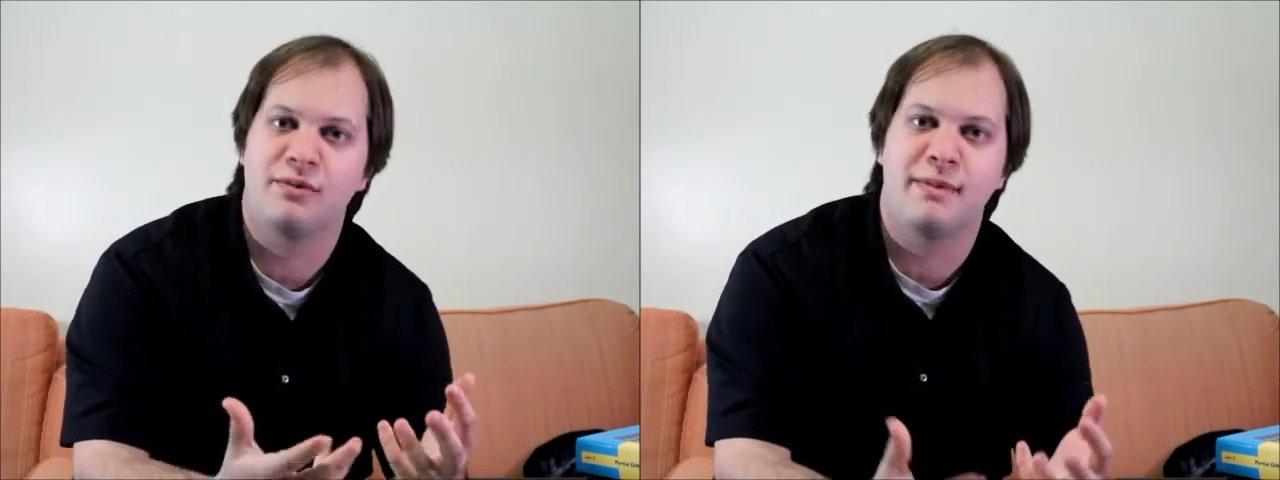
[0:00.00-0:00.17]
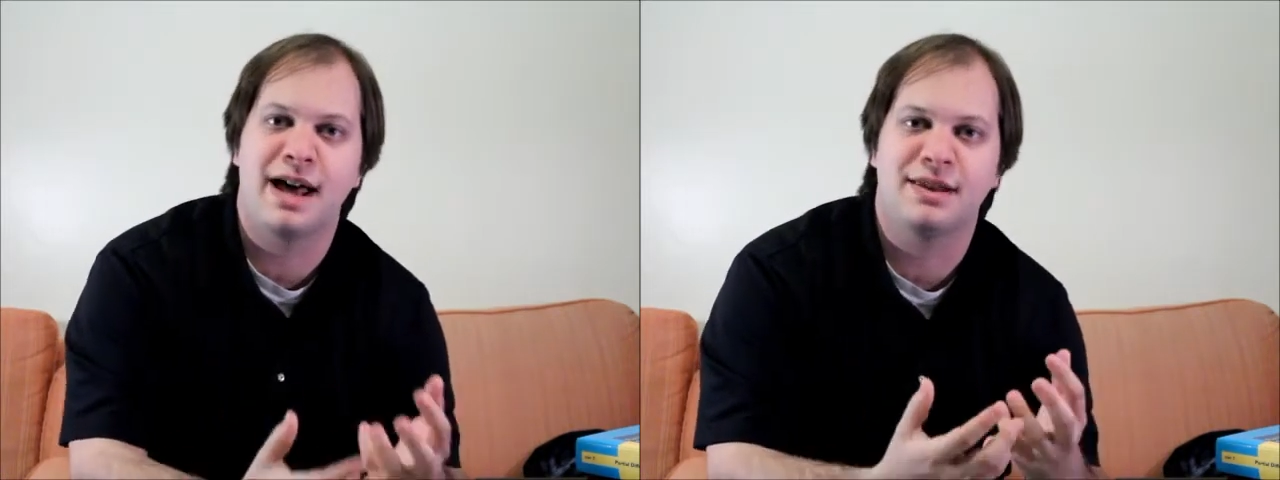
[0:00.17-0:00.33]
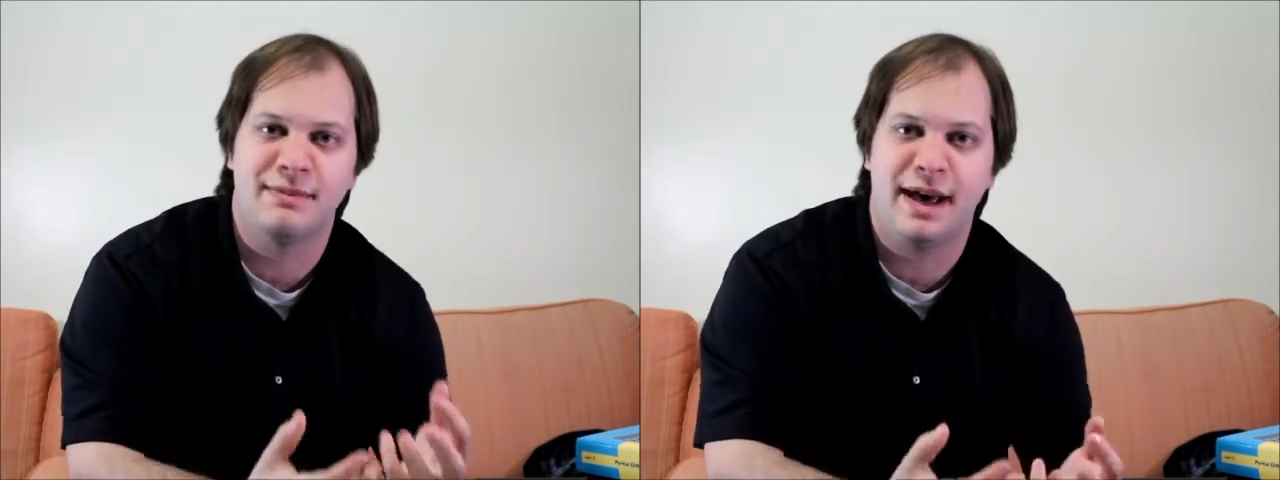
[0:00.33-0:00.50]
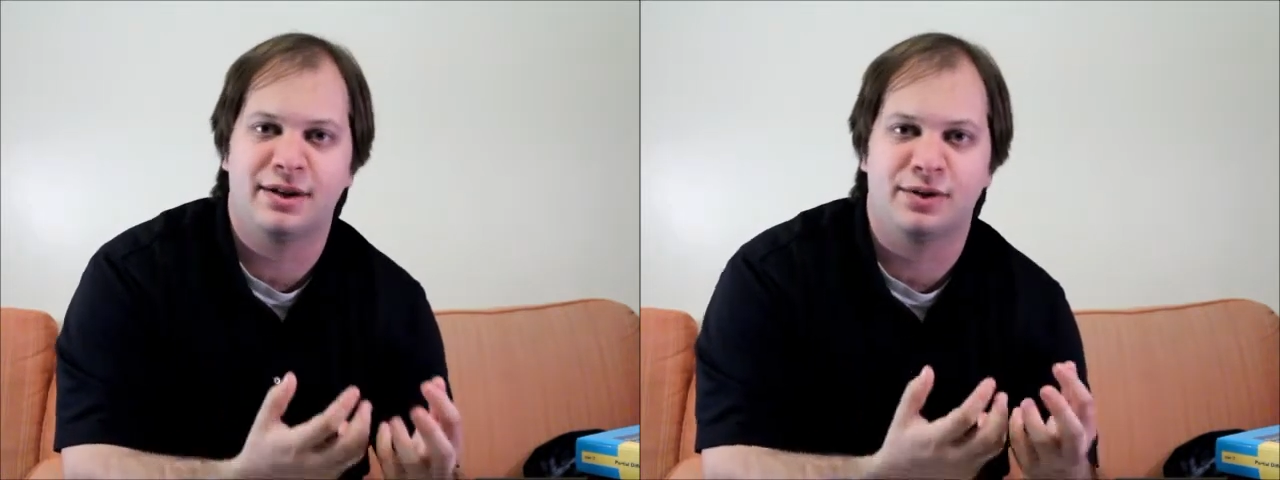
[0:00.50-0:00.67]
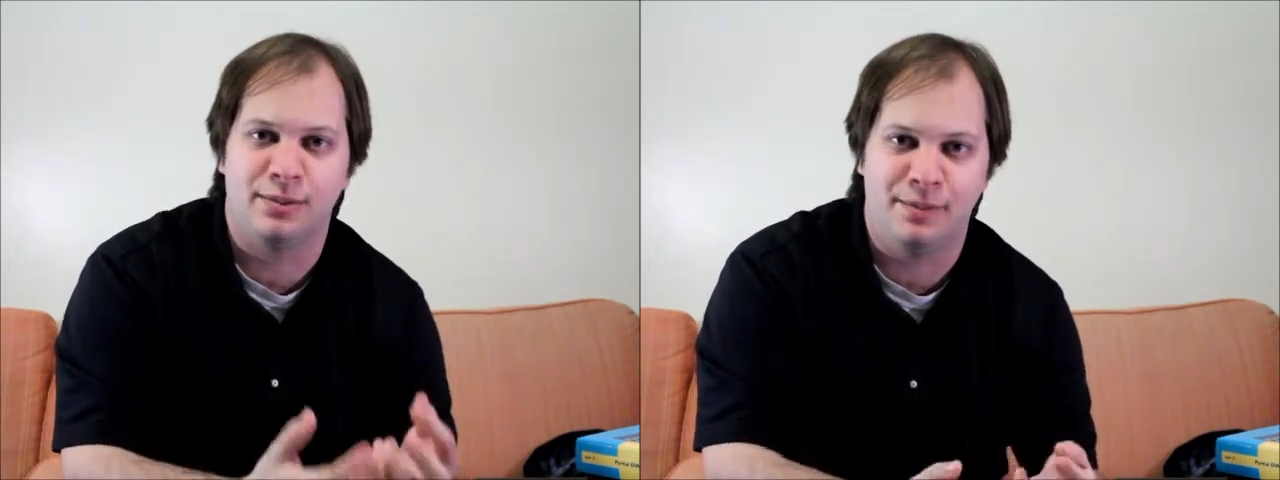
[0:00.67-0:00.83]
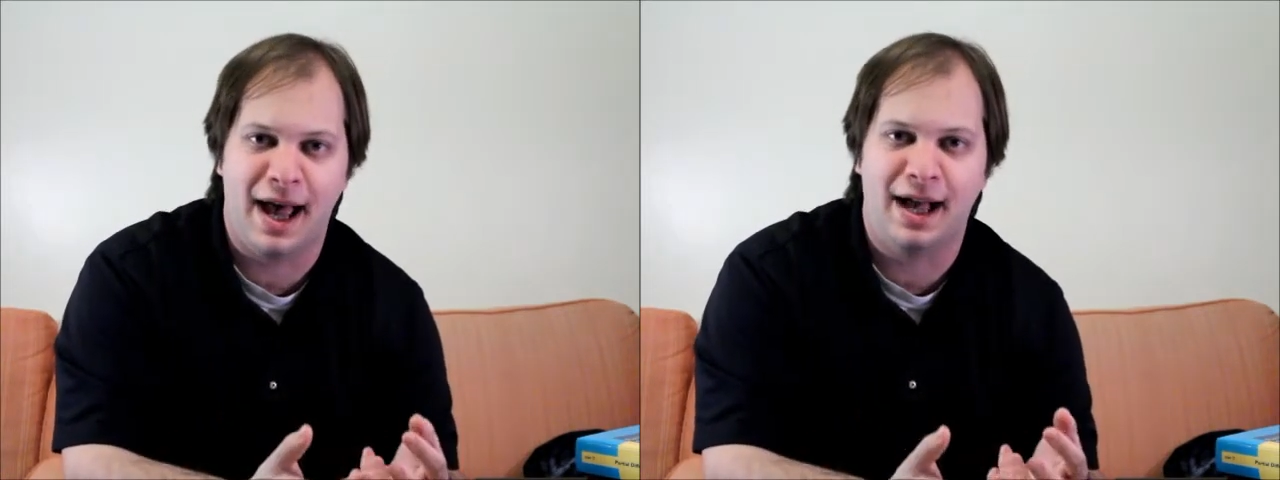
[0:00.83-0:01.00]
mathematical
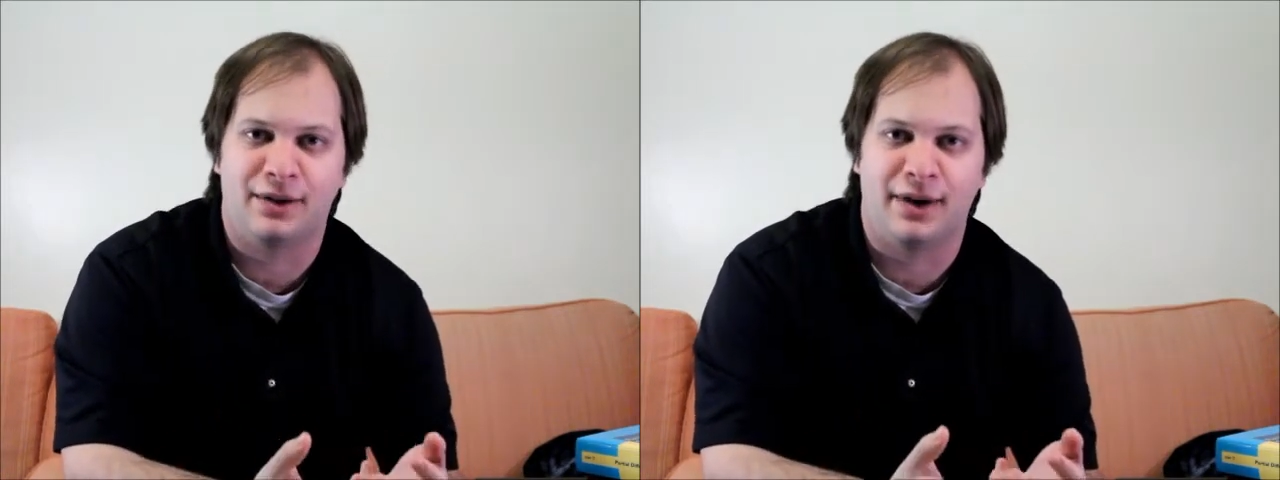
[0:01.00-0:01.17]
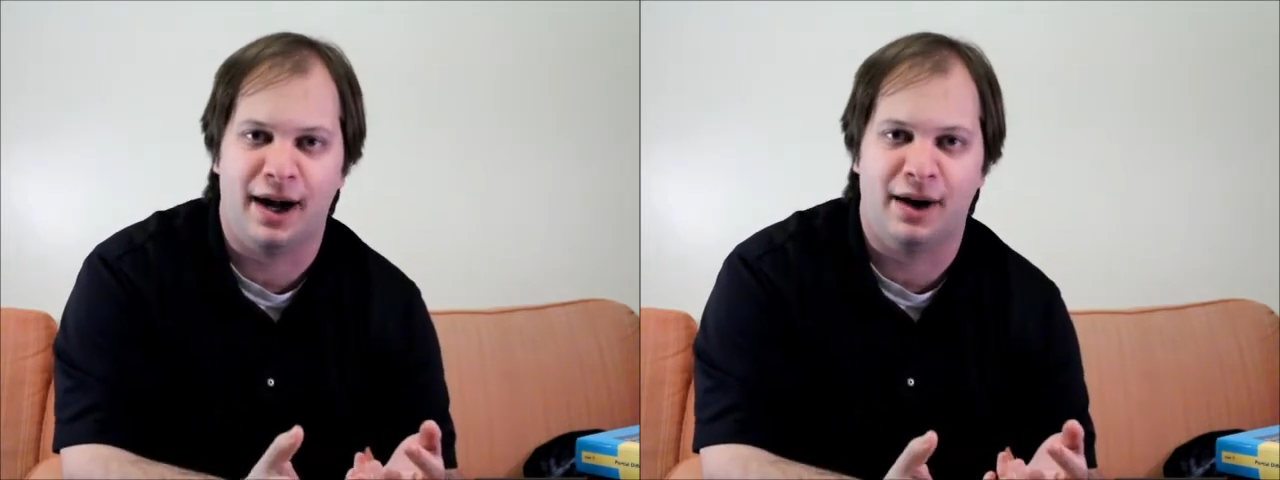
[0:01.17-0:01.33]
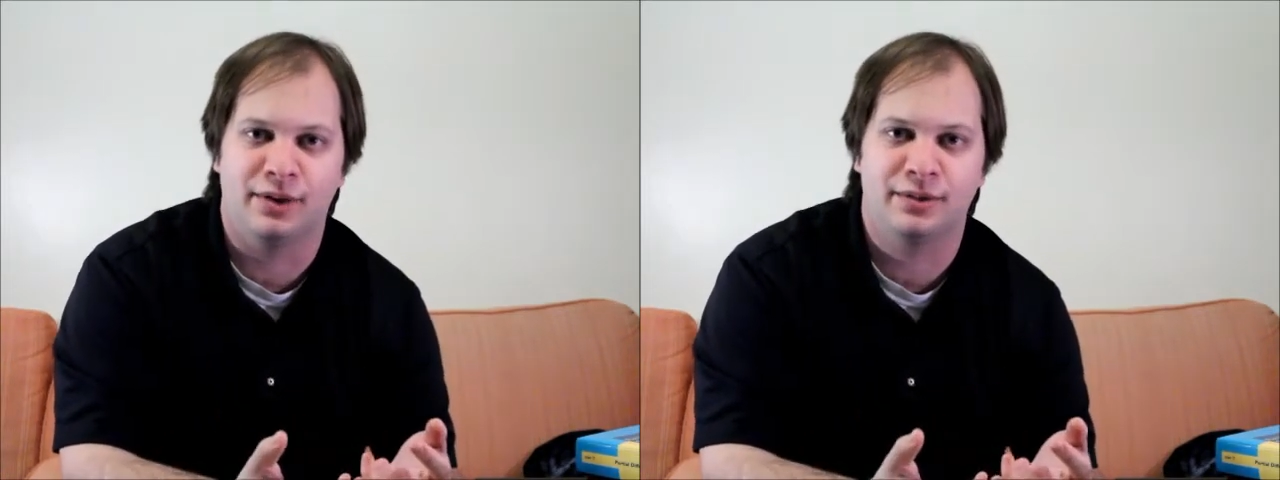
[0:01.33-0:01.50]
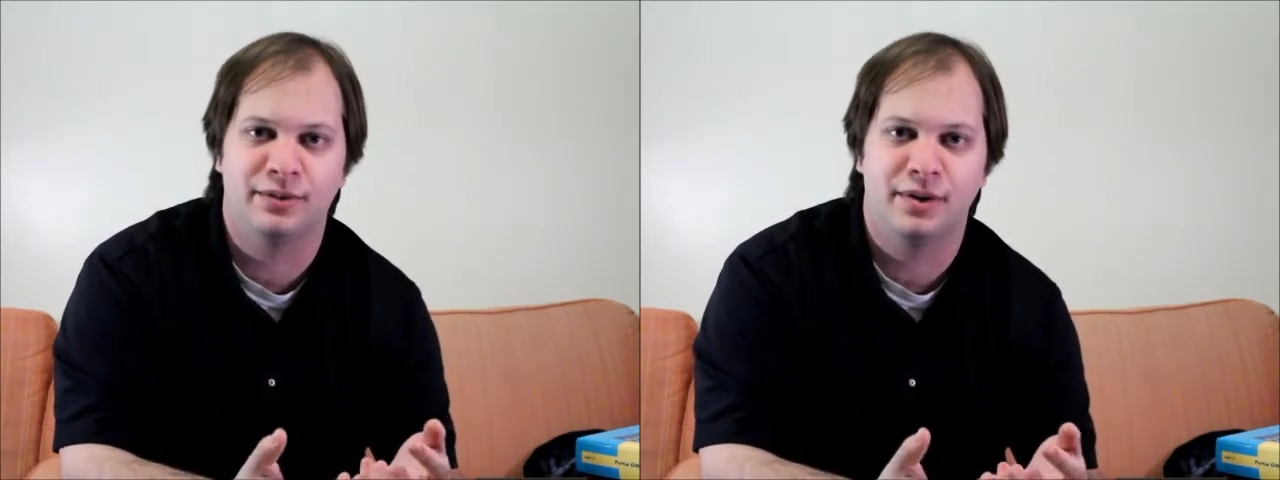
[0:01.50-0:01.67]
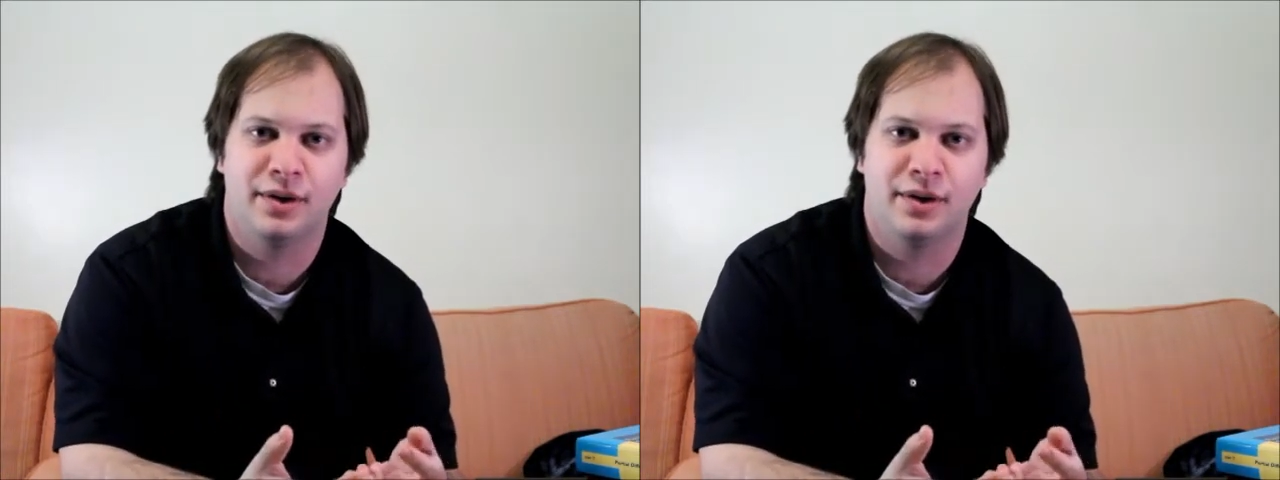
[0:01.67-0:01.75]
background